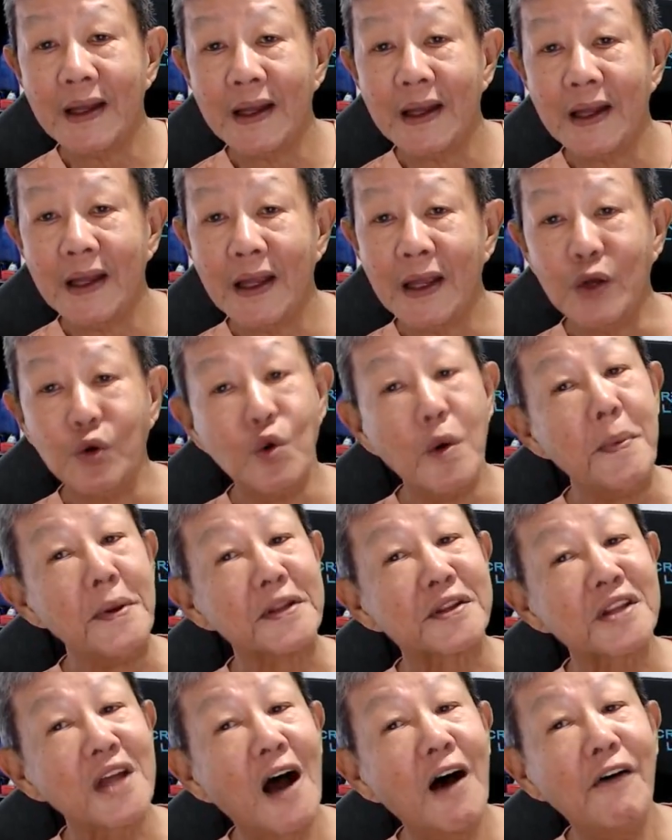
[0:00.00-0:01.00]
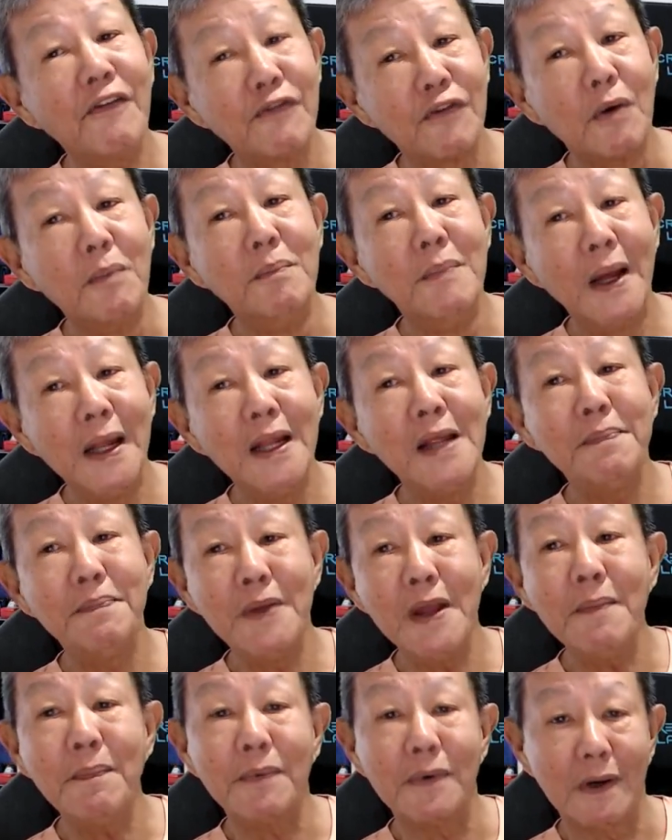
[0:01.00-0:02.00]
it will be tough for many
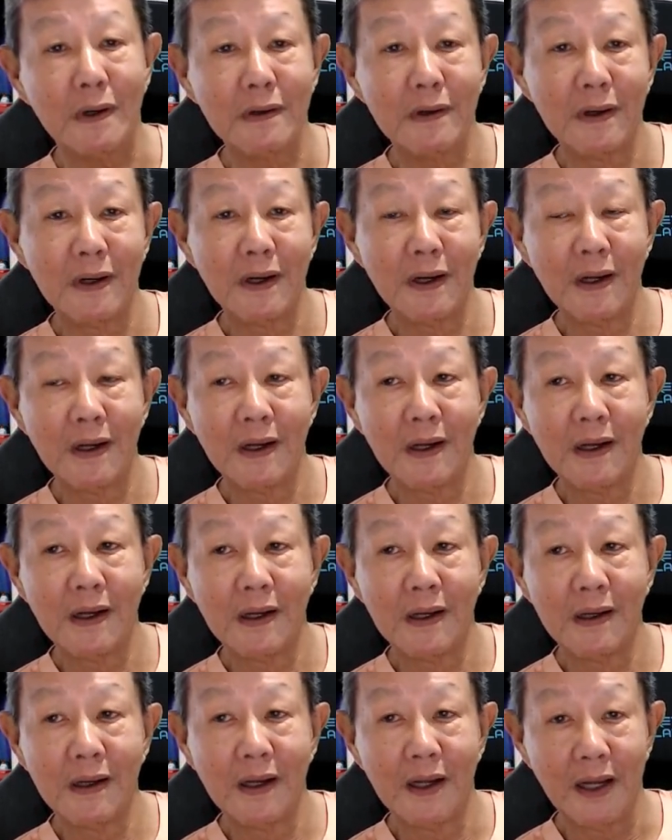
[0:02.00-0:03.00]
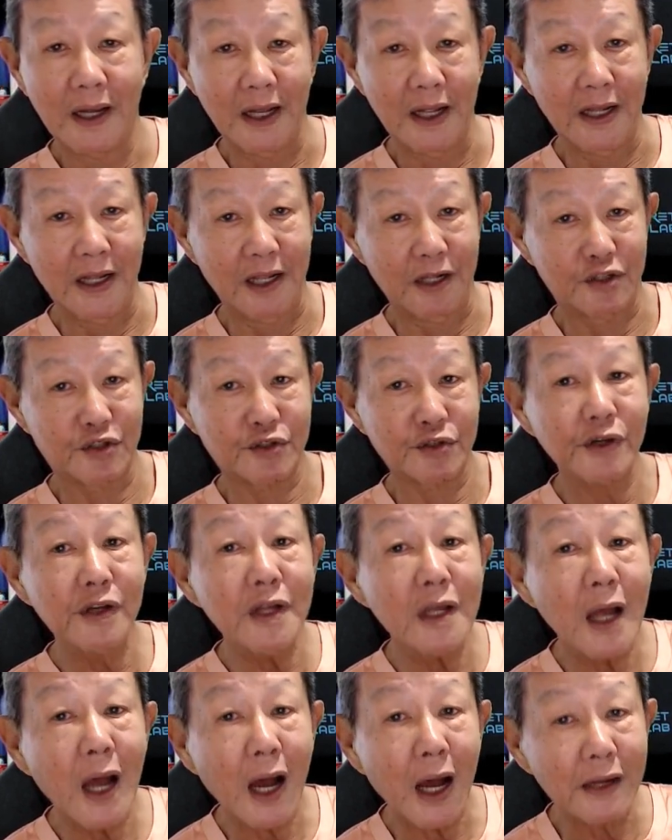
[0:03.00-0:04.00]
people. And at
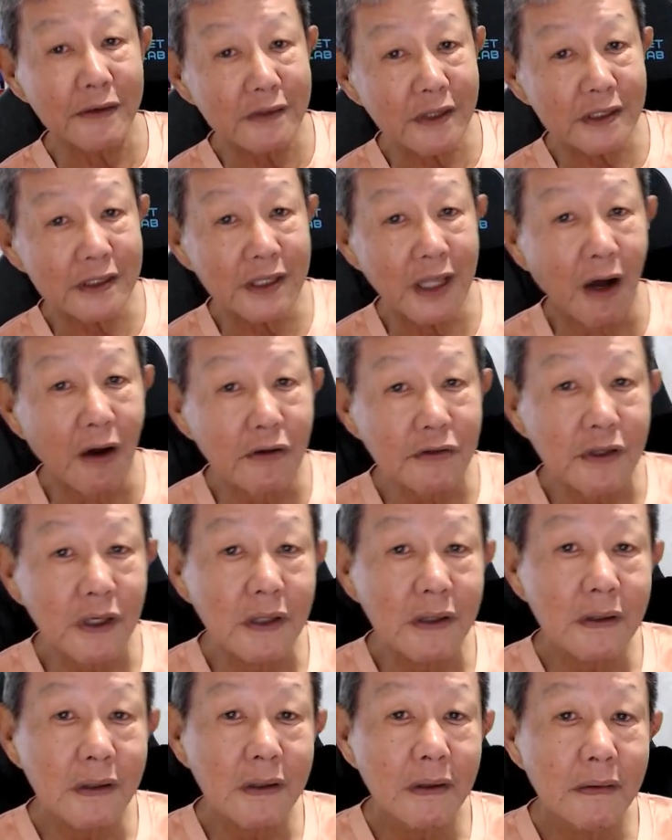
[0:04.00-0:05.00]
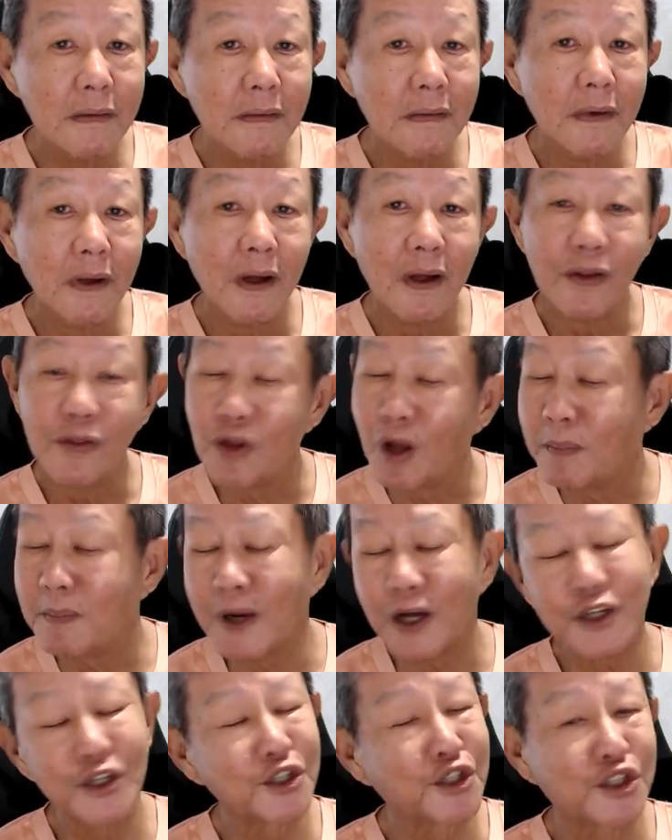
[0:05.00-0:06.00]
300,000, not much
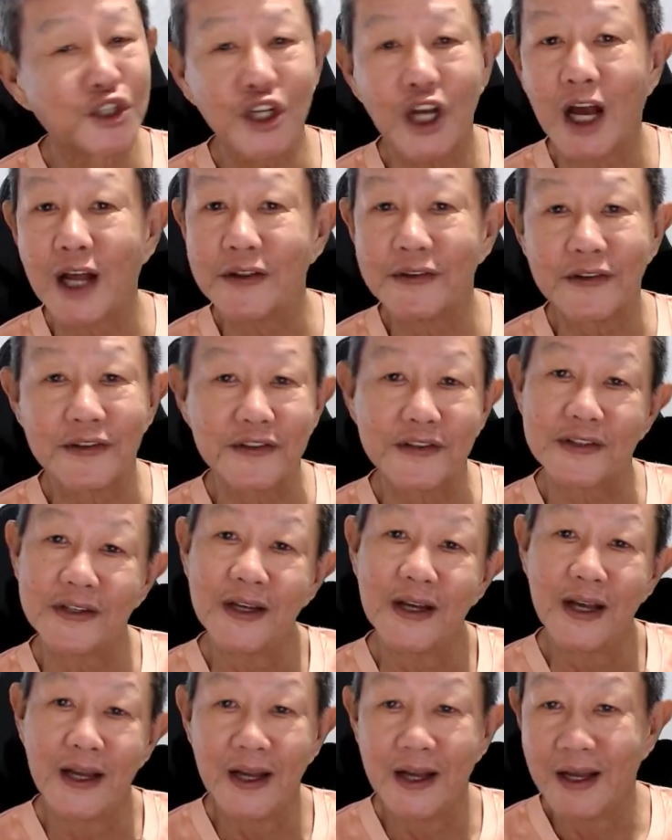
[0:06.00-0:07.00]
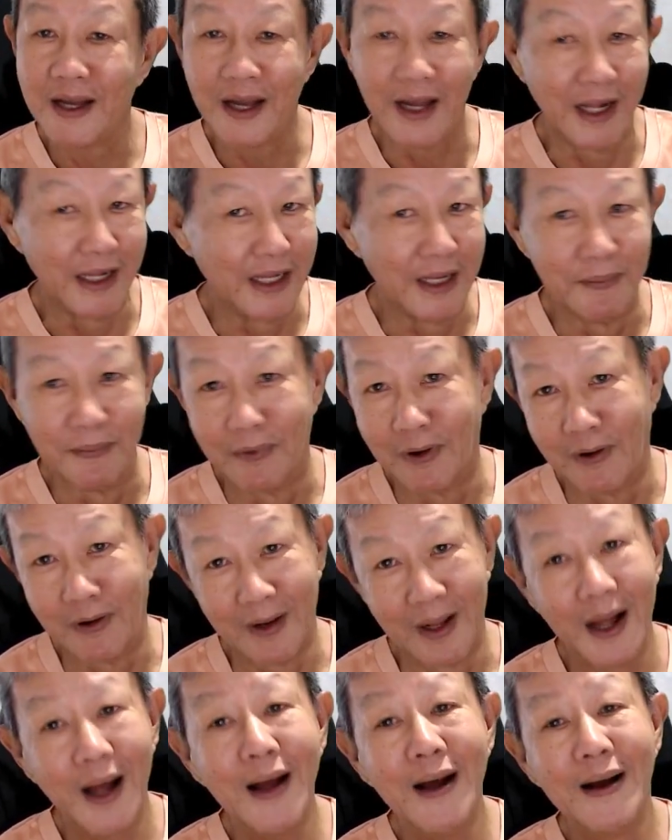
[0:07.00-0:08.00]
chance anymore. Huh? Ah.
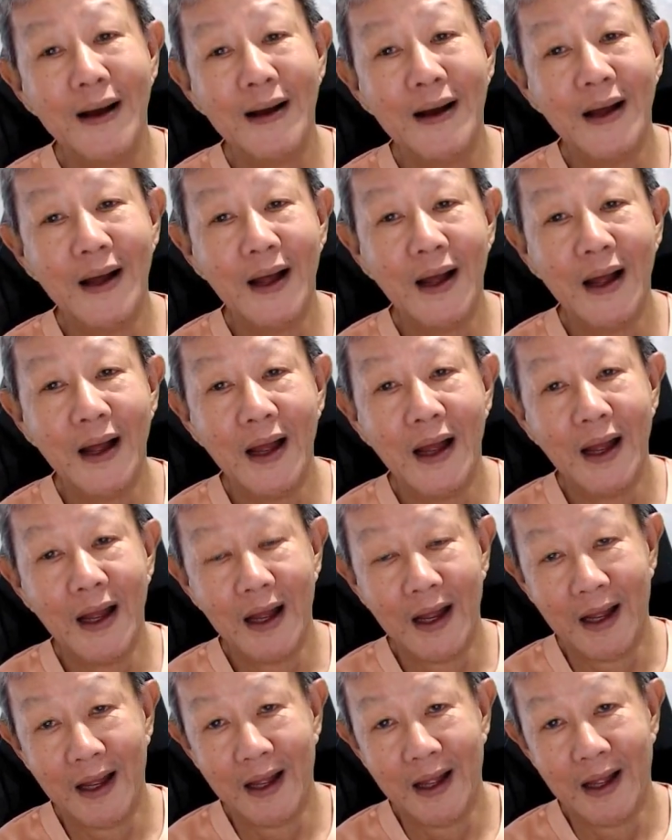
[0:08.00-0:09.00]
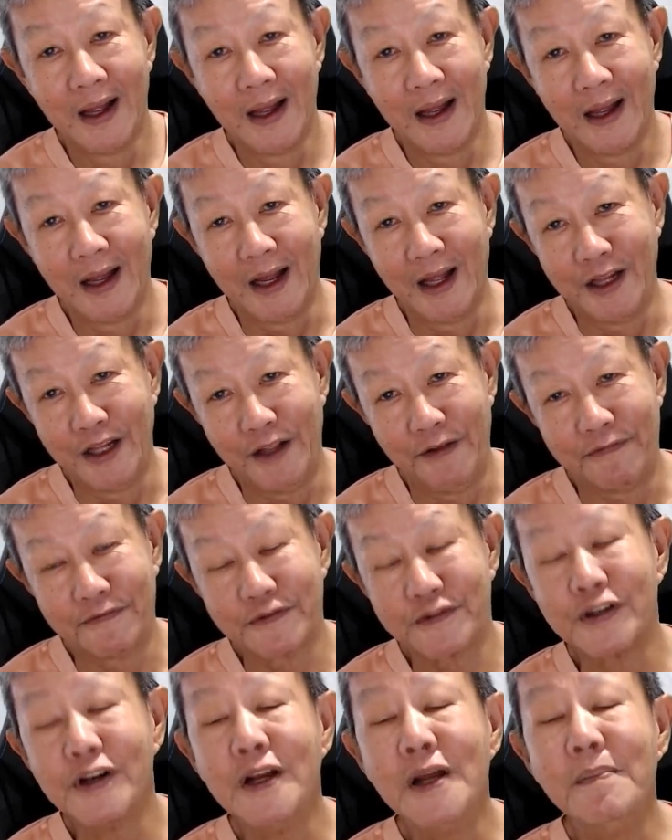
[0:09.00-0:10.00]
And if
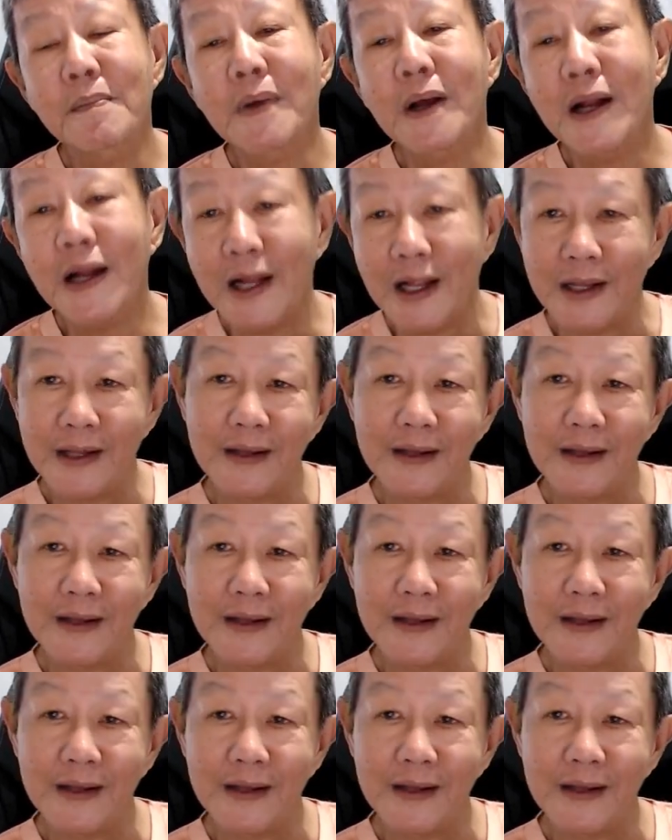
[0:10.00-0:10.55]
3 million,